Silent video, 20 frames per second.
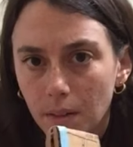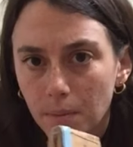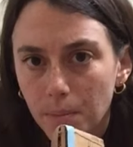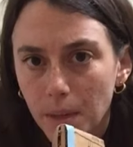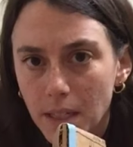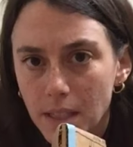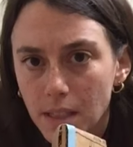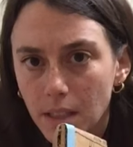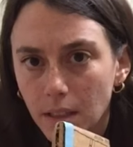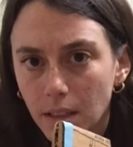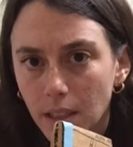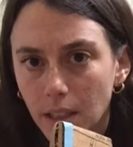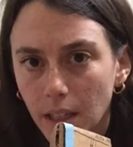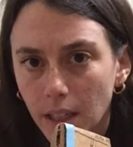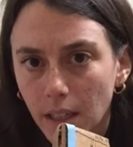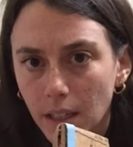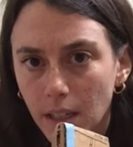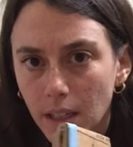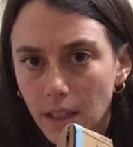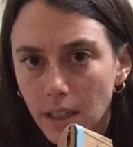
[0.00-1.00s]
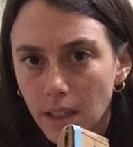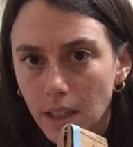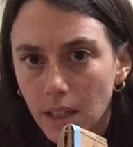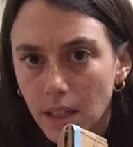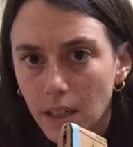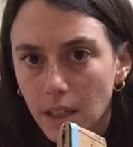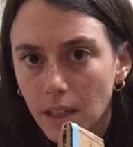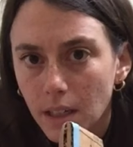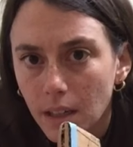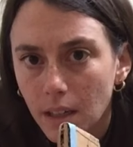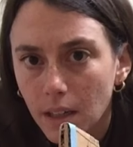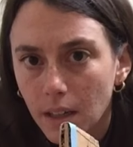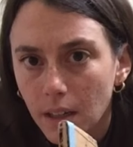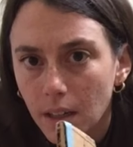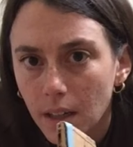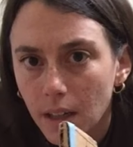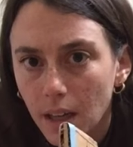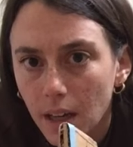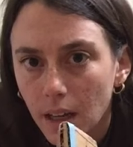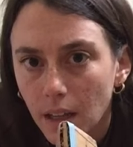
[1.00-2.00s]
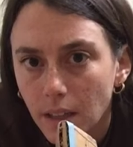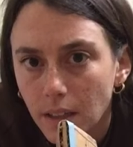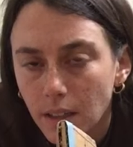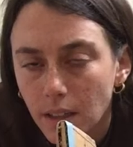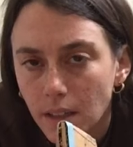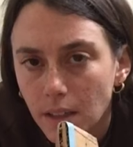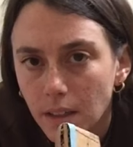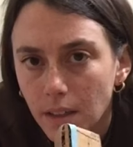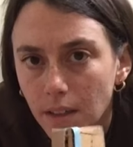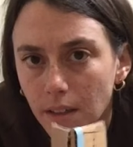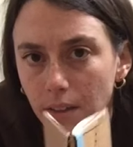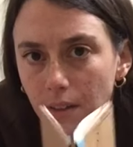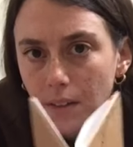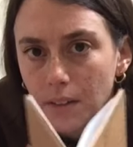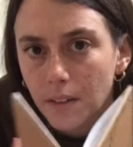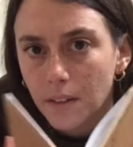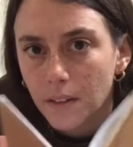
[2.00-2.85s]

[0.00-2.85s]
basically like here and here.